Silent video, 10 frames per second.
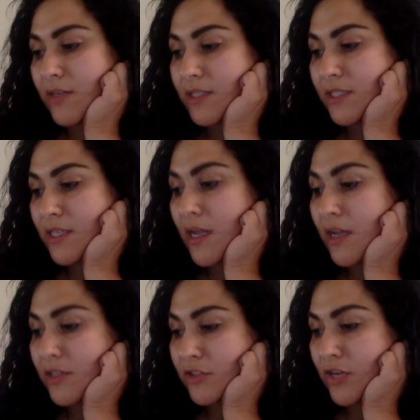It's
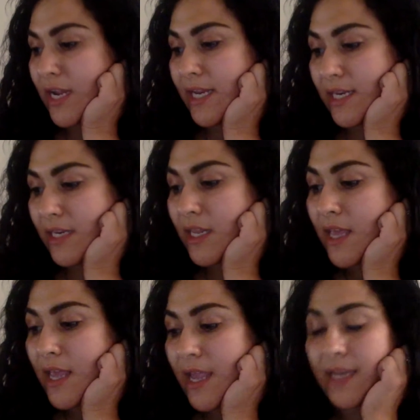non-striated,
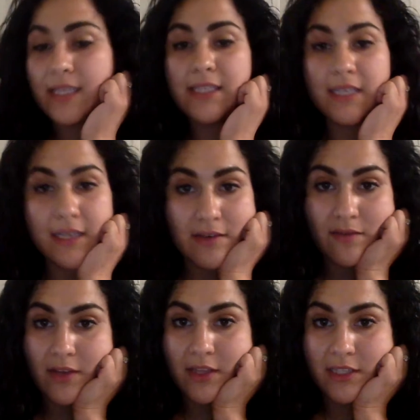and it's an
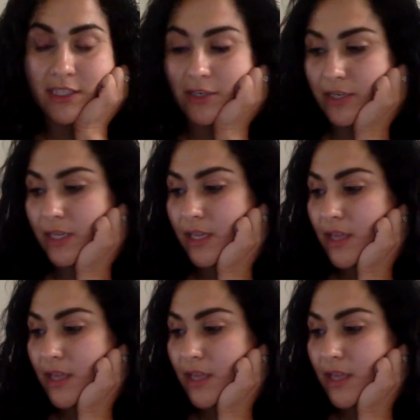involuntary